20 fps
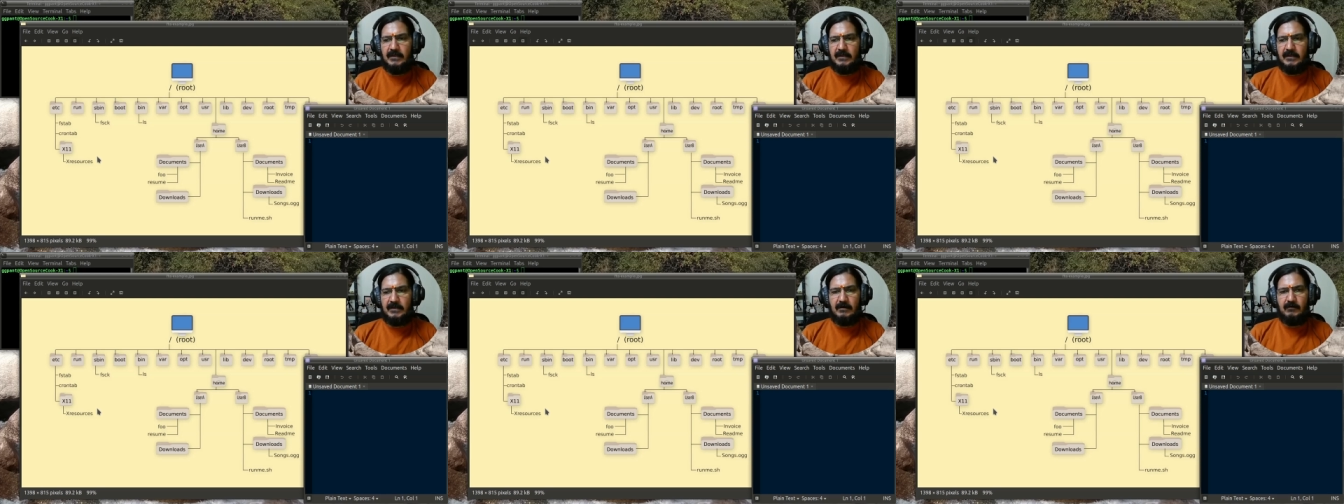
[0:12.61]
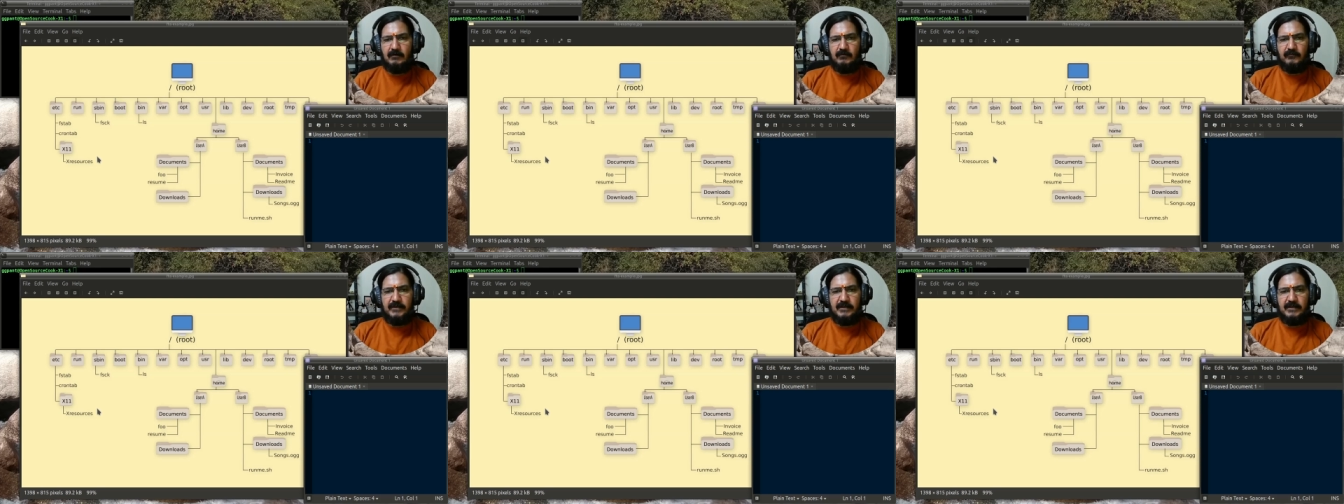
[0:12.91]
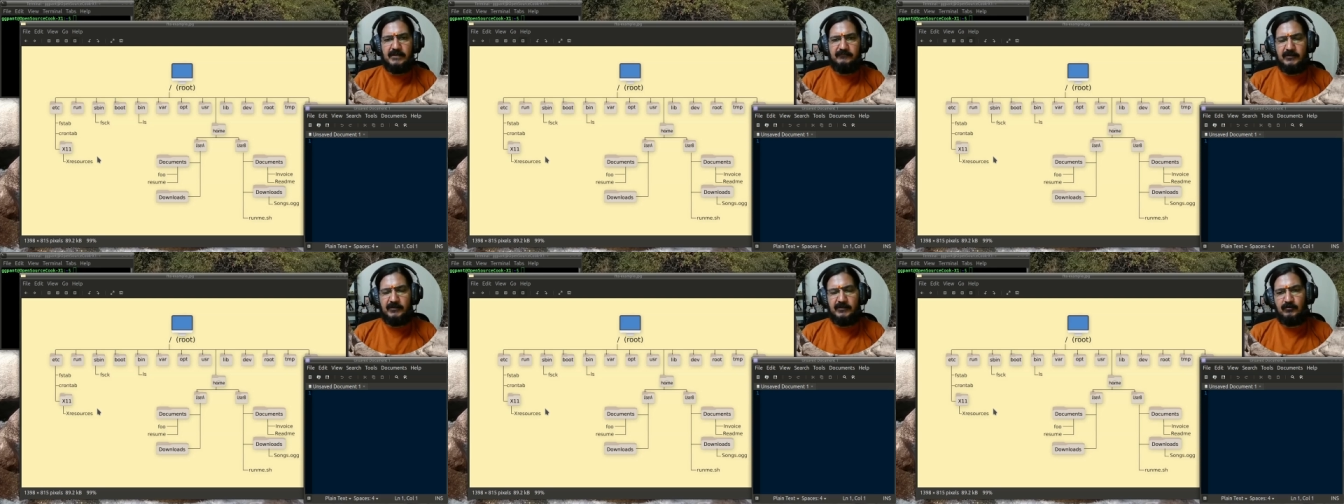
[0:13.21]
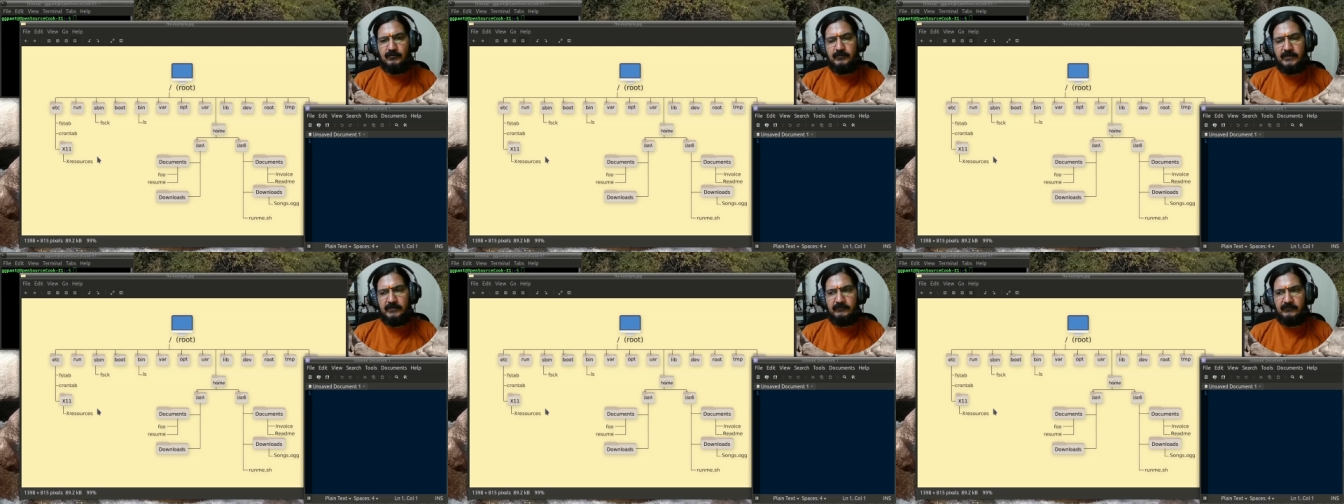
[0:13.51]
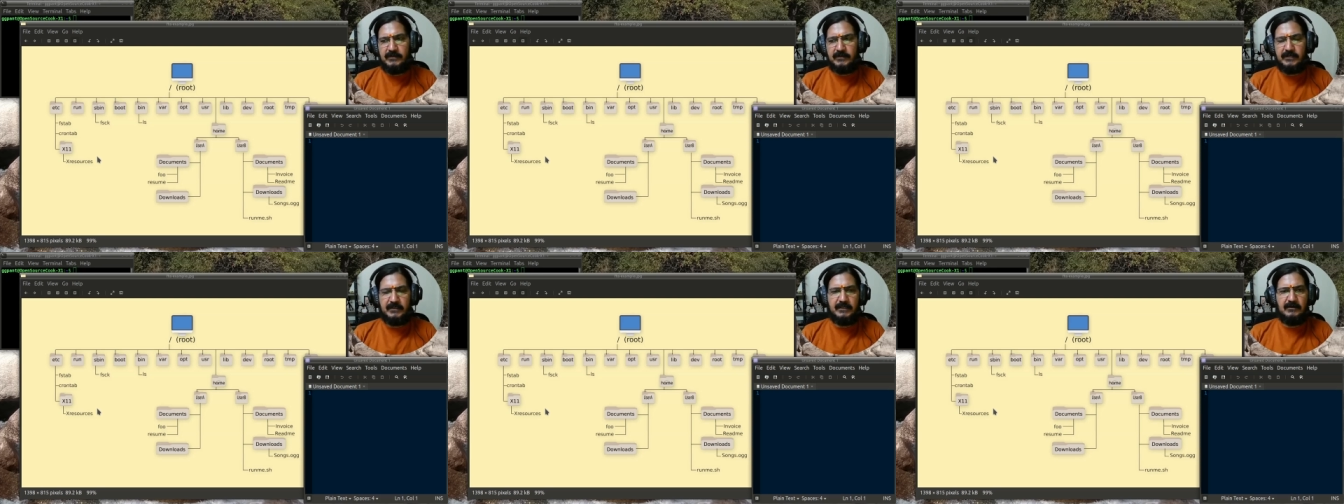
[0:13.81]
Now when we will be
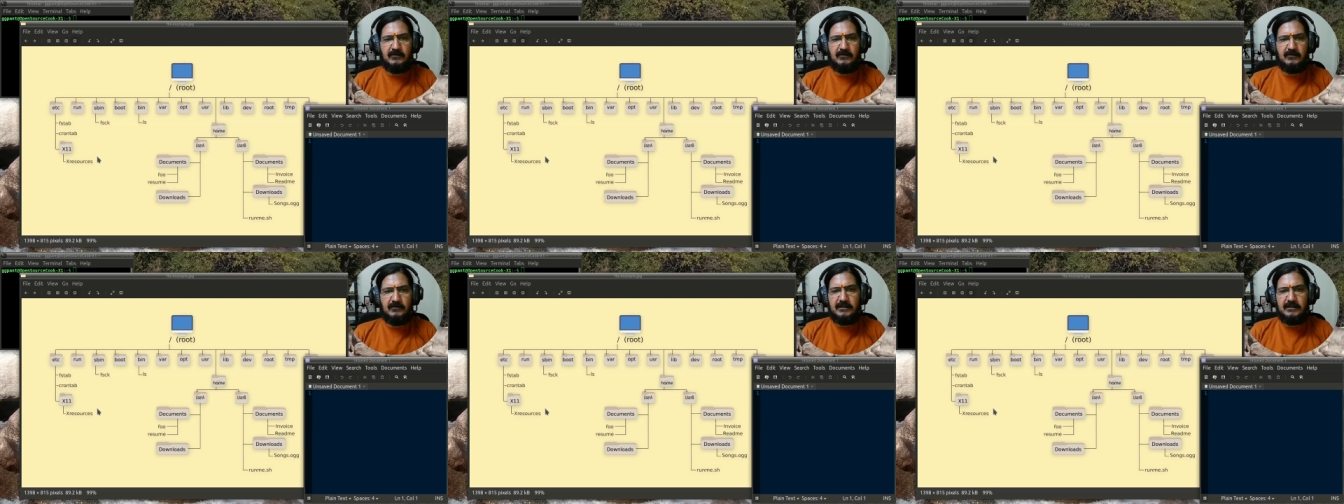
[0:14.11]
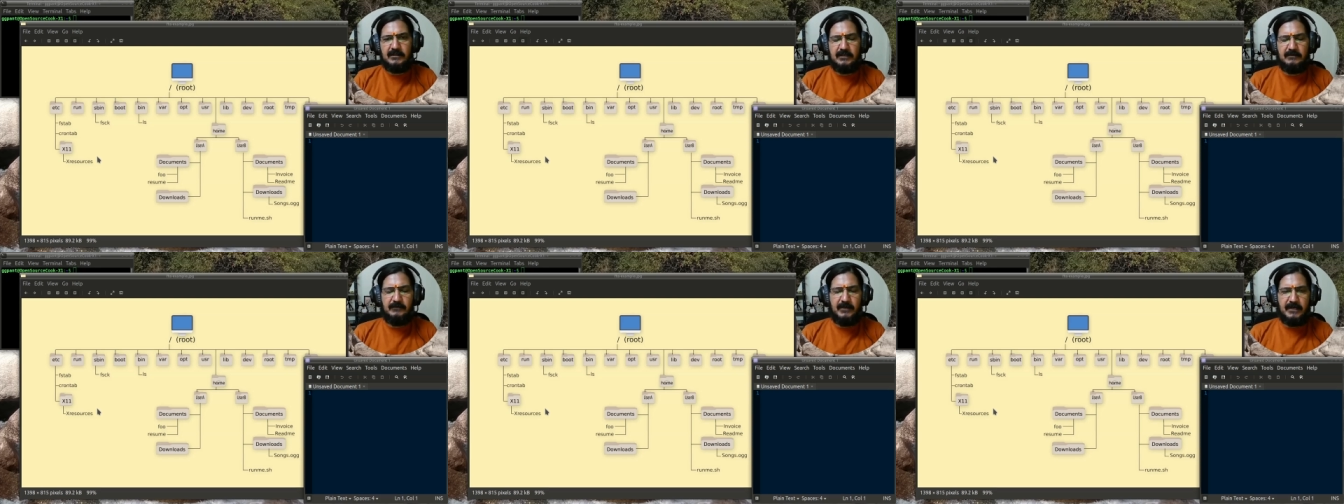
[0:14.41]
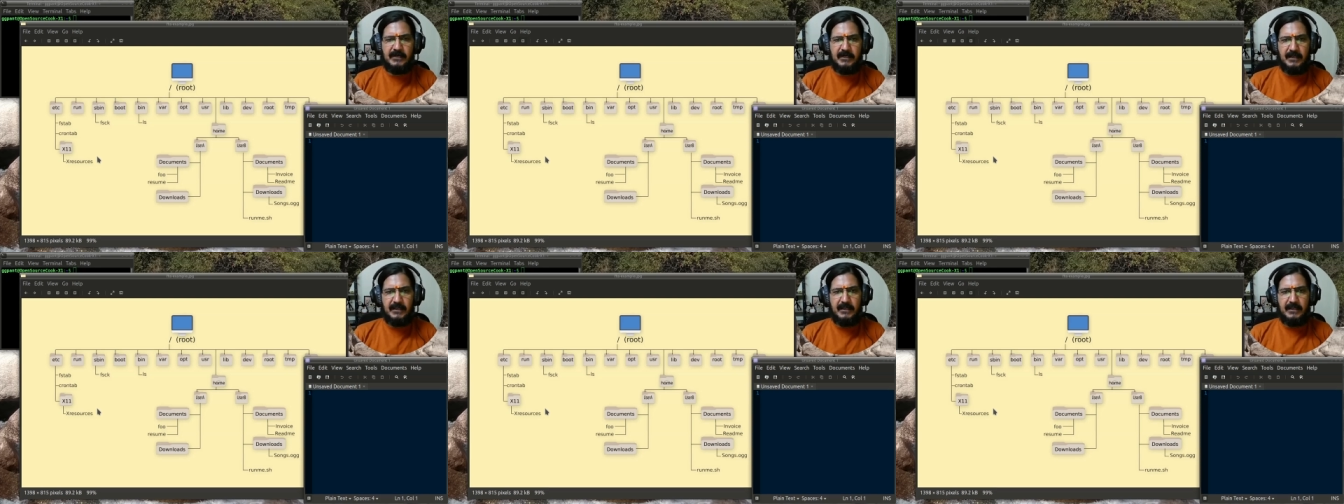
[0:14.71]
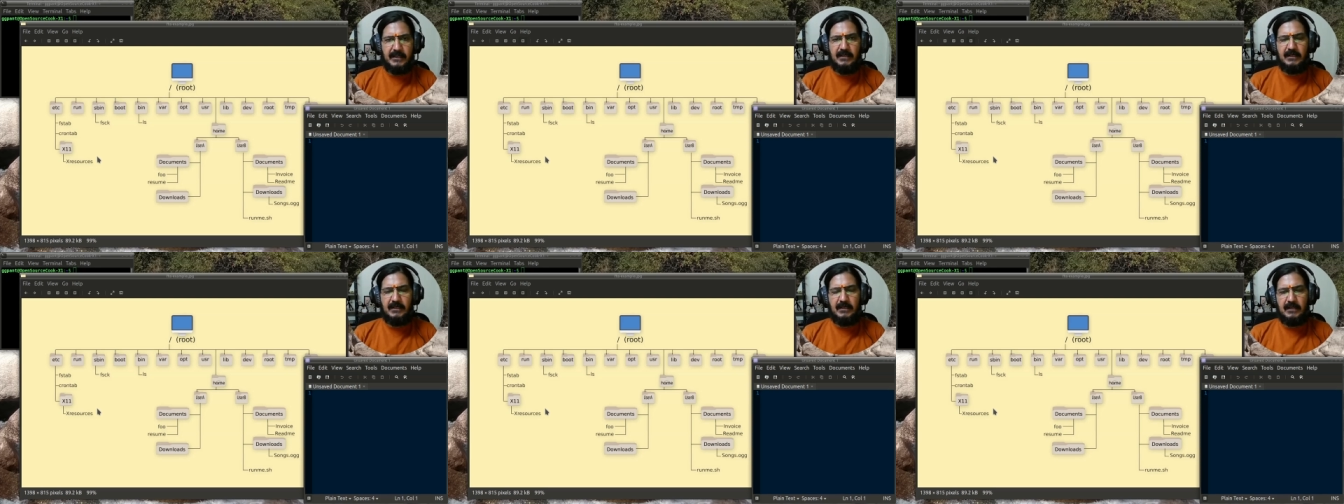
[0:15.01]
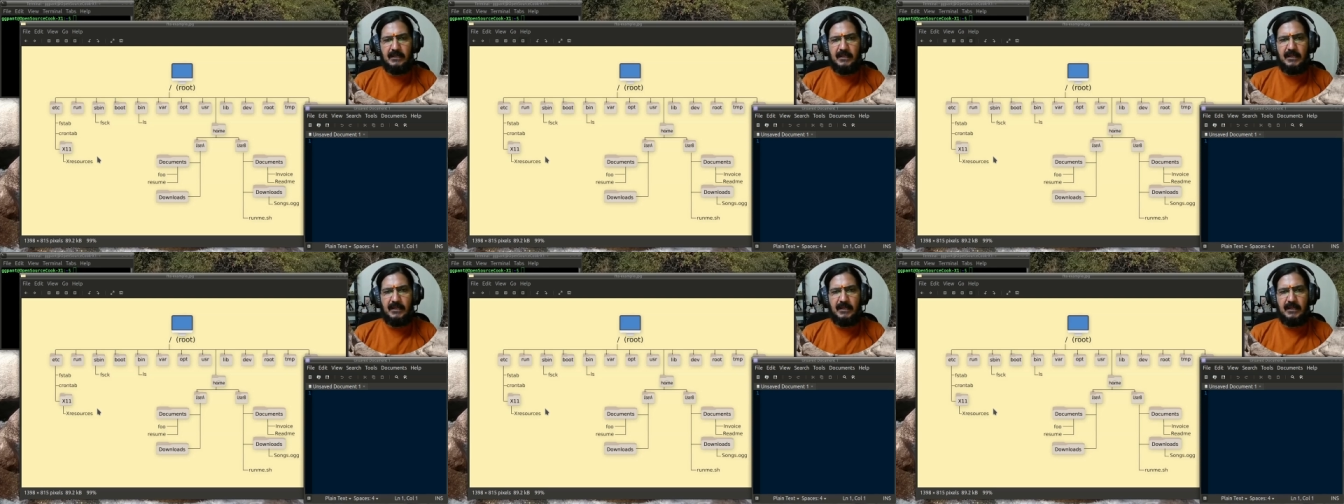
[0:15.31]
working on the command line